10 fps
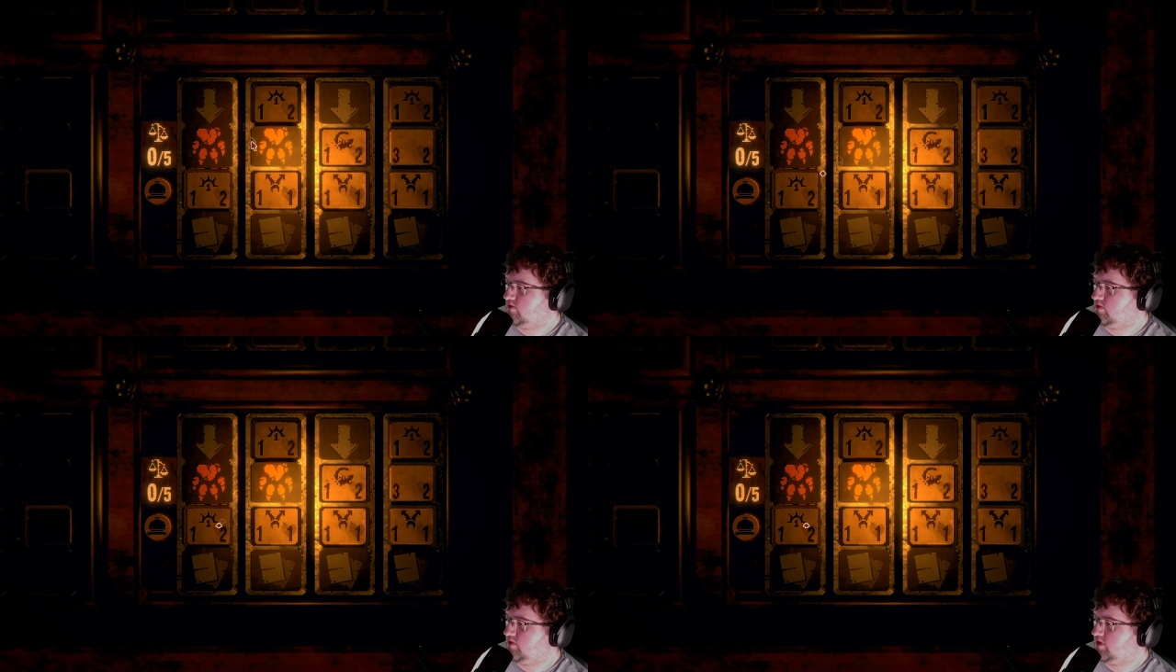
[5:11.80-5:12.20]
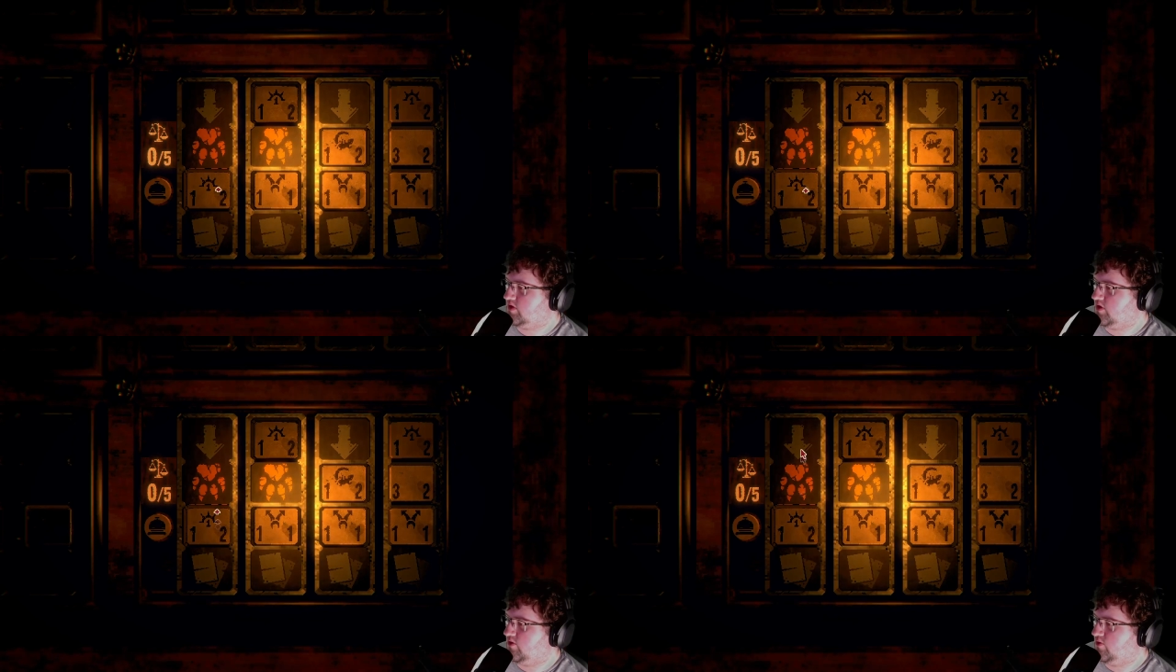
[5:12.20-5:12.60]

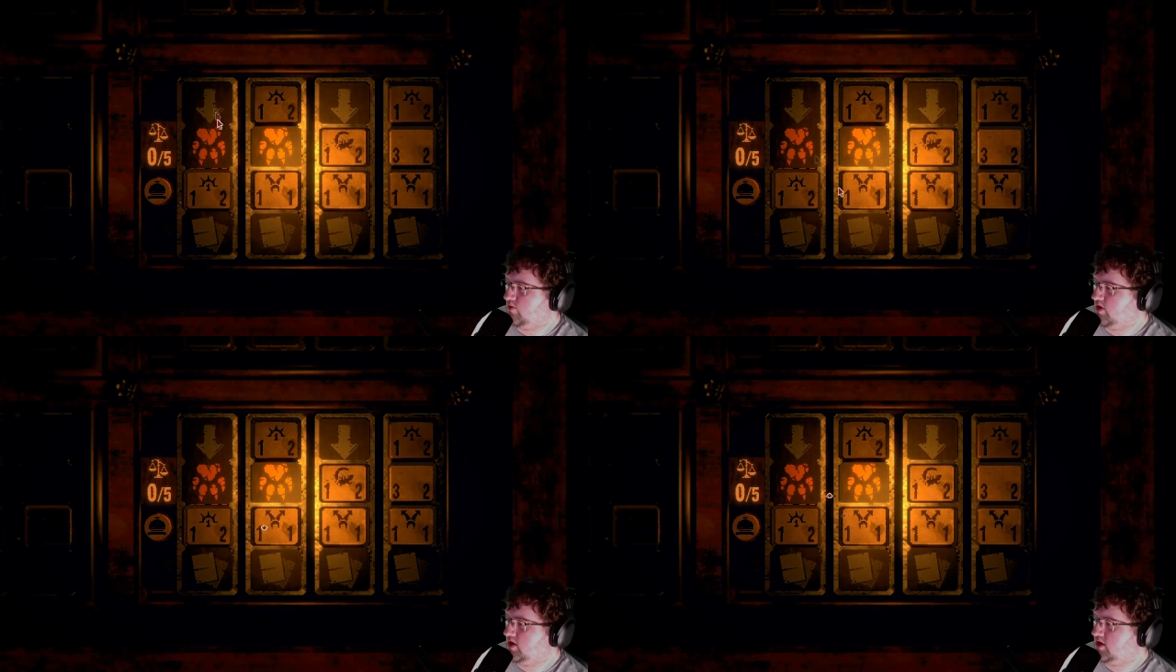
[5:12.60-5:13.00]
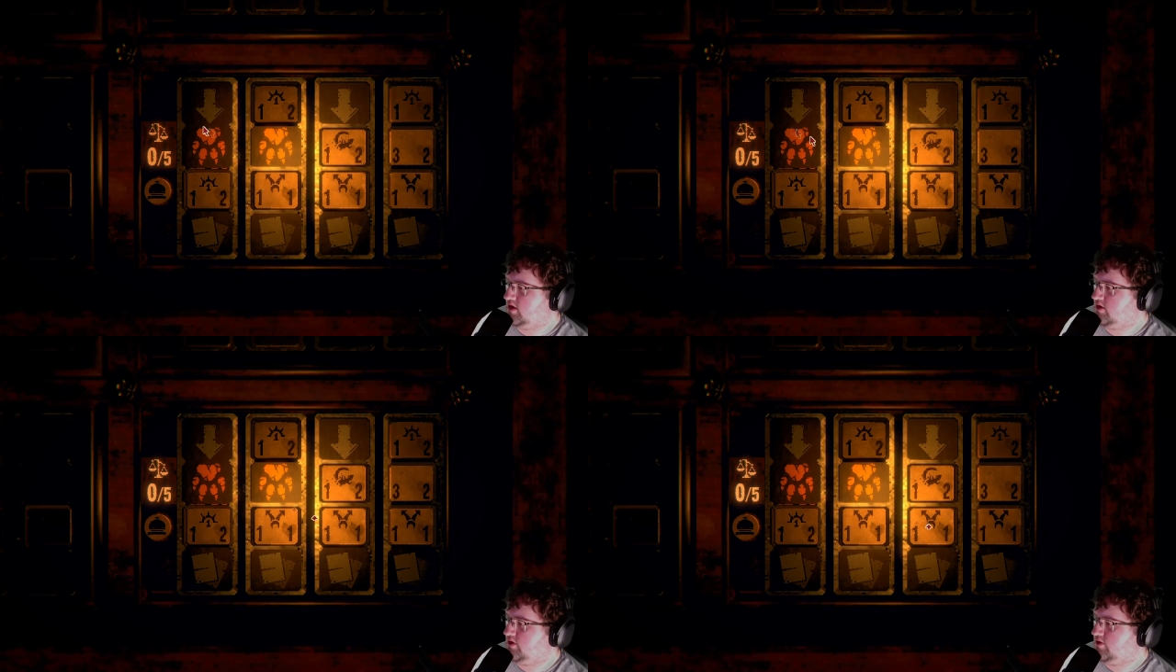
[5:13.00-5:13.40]
So 1,
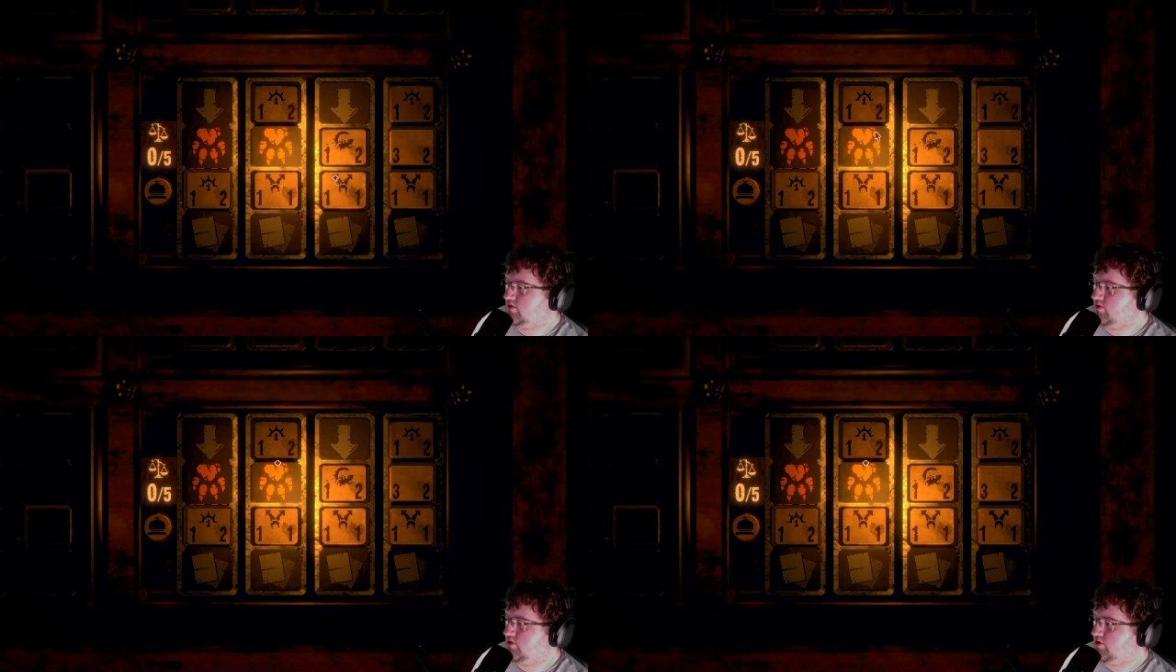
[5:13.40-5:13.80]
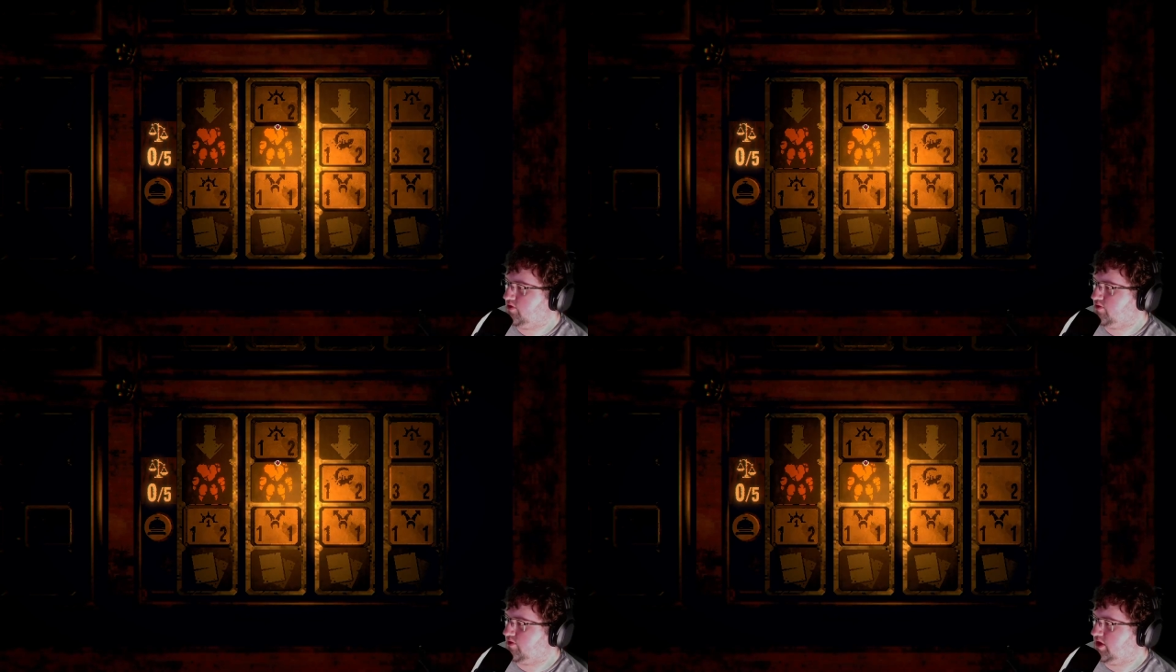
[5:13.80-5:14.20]
2,
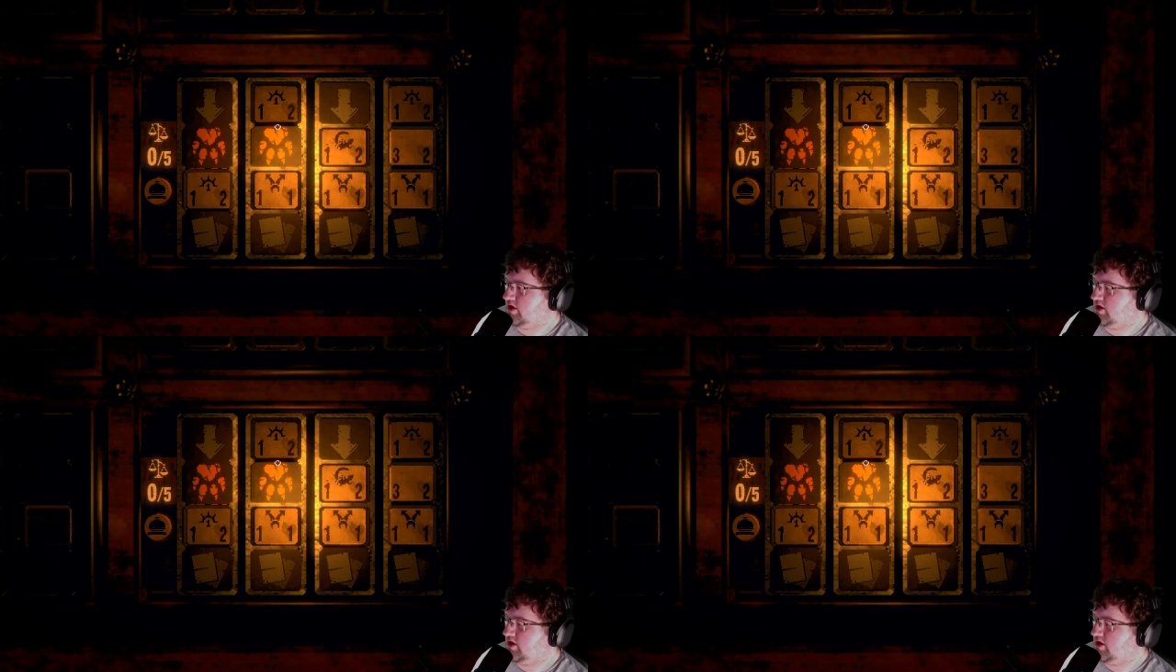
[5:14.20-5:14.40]
3.